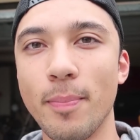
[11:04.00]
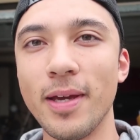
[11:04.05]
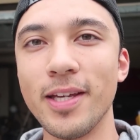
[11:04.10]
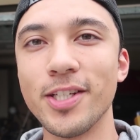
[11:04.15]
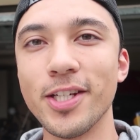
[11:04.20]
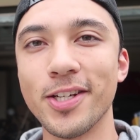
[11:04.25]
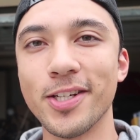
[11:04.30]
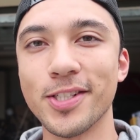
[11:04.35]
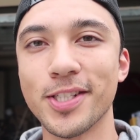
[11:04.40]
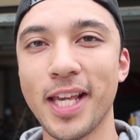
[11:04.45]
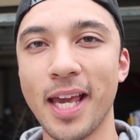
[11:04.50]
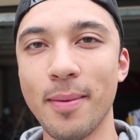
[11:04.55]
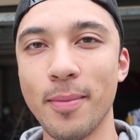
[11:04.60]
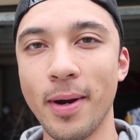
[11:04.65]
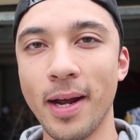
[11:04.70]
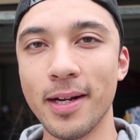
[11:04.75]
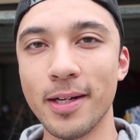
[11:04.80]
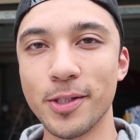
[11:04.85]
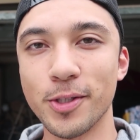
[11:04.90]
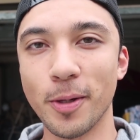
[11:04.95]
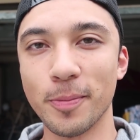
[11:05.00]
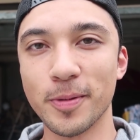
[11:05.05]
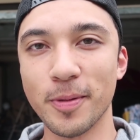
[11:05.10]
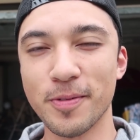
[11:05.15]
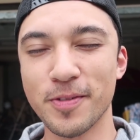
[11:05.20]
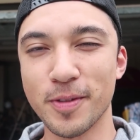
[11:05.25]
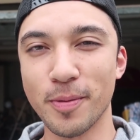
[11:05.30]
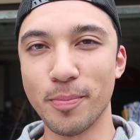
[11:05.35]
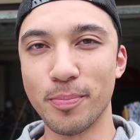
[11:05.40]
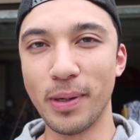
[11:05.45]
PJ just came around and dropped
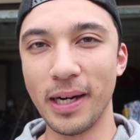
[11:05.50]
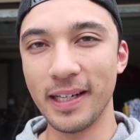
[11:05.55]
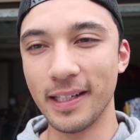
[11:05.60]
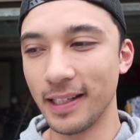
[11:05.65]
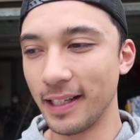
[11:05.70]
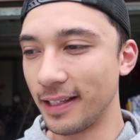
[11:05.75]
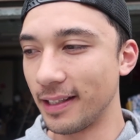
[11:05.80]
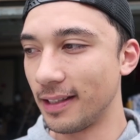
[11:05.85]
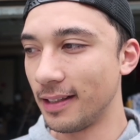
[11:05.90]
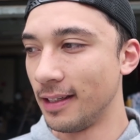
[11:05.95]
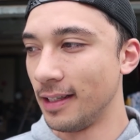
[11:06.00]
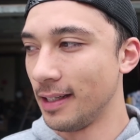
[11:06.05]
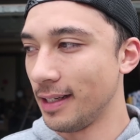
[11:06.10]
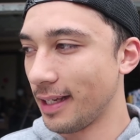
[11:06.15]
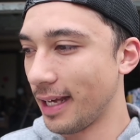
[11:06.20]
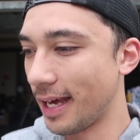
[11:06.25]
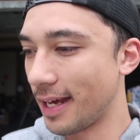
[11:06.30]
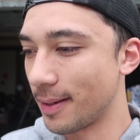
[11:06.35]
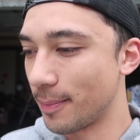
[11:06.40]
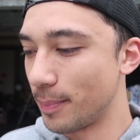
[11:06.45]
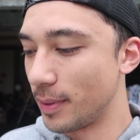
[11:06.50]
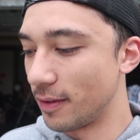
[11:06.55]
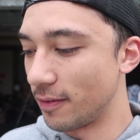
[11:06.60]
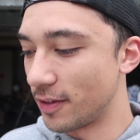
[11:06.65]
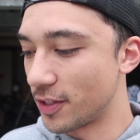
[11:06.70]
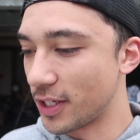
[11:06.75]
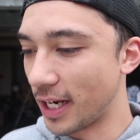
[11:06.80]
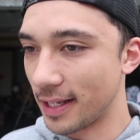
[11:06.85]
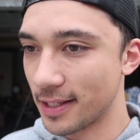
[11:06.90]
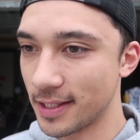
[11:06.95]
off some brake cleaner, had a bit of
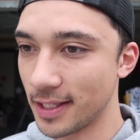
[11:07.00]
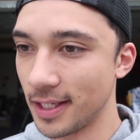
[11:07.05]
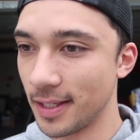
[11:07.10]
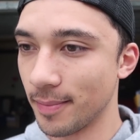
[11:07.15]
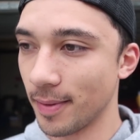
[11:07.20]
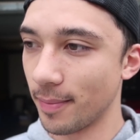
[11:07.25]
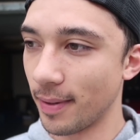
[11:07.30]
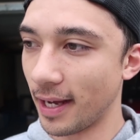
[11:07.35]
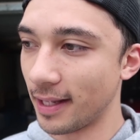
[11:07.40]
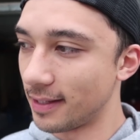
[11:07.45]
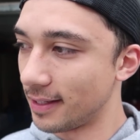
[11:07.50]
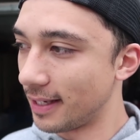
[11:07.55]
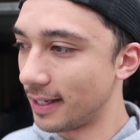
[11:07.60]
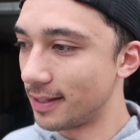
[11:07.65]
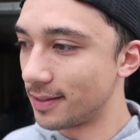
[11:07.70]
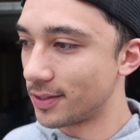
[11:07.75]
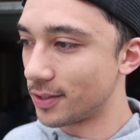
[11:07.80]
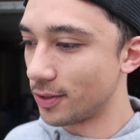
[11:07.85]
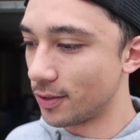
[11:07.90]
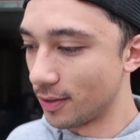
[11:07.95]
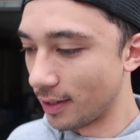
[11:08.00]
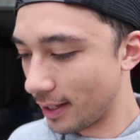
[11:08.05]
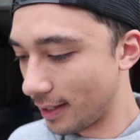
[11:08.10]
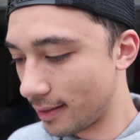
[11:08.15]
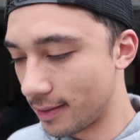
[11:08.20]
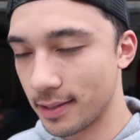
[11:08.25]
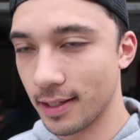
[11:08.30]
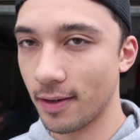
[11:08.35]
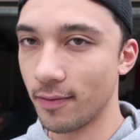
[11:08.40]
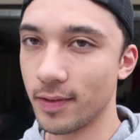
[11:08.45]
a chat to him about the ECU
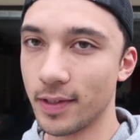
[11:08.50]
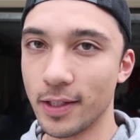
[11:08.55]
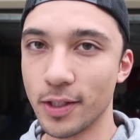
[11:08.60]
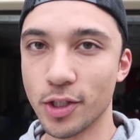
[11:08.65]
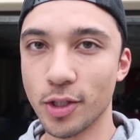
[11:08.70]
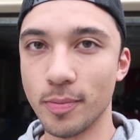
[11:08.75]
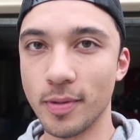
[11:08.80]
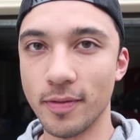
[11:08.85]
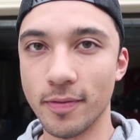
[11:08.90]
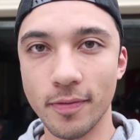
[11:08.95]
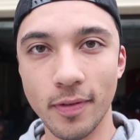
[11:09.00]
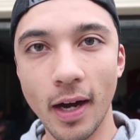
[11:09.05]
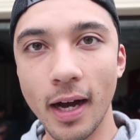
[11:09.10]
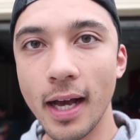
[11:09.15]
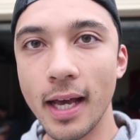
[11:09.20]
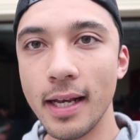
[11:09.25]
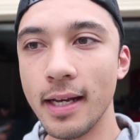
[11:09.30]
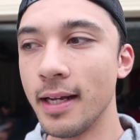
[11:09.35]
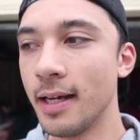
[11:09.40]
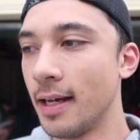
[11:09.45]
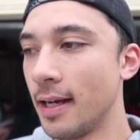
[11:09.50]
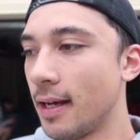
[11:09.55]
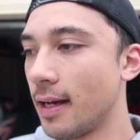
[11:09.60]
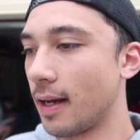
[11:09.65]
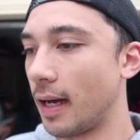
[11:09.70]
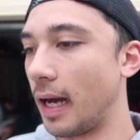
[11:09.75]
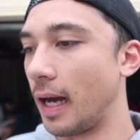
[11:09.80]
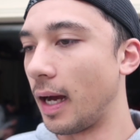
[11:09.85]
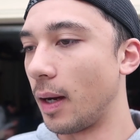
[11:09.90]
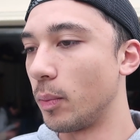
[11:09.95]
and everything should be fine.
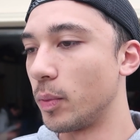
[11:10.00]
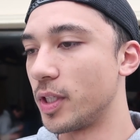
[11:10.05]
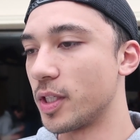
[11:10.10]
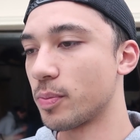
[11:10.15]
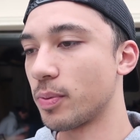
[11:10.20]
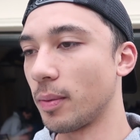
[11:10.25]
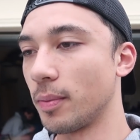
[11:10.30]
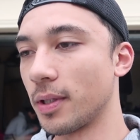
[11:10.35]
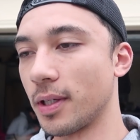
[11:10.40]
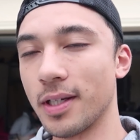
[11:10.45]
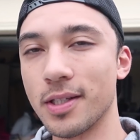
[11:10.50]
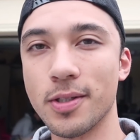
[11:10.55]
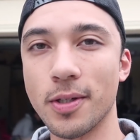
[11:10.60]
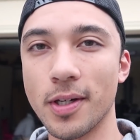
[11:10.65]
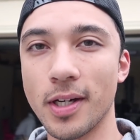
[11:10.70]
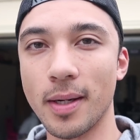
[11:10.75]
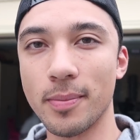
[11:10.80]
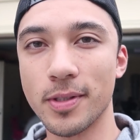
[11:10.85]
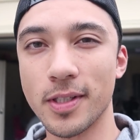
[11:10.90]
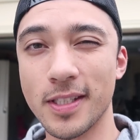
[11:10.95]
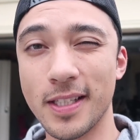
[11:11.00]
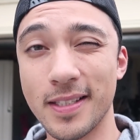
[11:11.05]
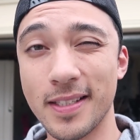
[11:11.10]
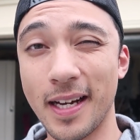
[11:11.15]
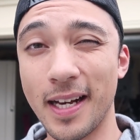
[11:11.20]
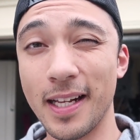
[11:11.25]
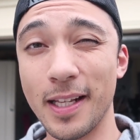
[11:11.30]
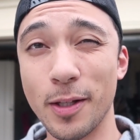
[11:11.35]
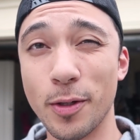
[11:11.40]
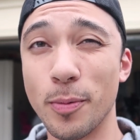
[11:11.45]
We're just probably going to turn it up just a
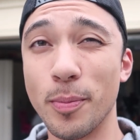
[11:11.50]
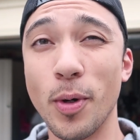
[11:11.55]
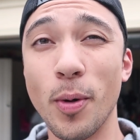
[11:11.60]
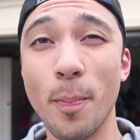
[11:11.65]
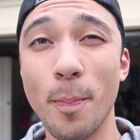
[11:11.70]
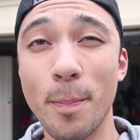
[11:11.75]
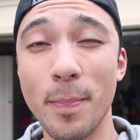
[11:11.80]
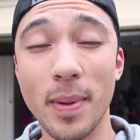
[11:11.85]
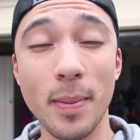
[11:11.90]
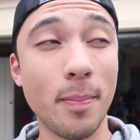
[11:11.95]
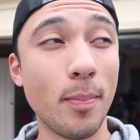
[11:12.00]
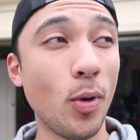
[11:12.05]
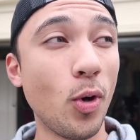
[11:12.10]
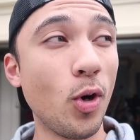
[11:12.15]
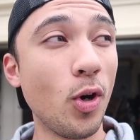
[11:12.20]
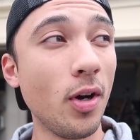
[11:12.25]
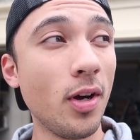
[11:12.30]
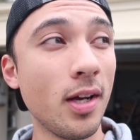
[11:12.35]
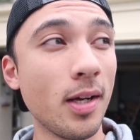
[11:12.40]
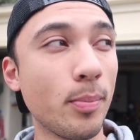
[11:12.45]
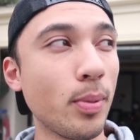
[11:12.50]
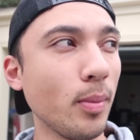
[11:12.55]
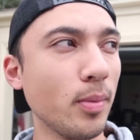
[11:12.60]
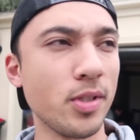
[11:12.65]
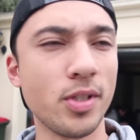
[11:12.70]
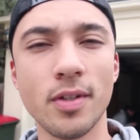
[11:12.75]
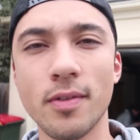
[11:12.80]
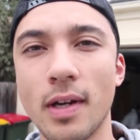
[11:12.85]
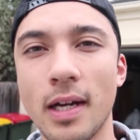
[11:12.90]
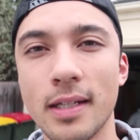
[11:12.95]
tiny little bit more.
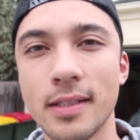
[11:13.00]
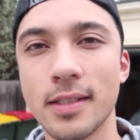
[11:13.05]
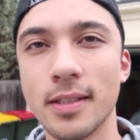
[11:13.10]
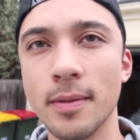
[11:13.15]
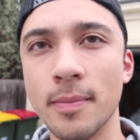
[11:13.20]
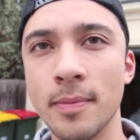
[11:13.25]
Probably should have asked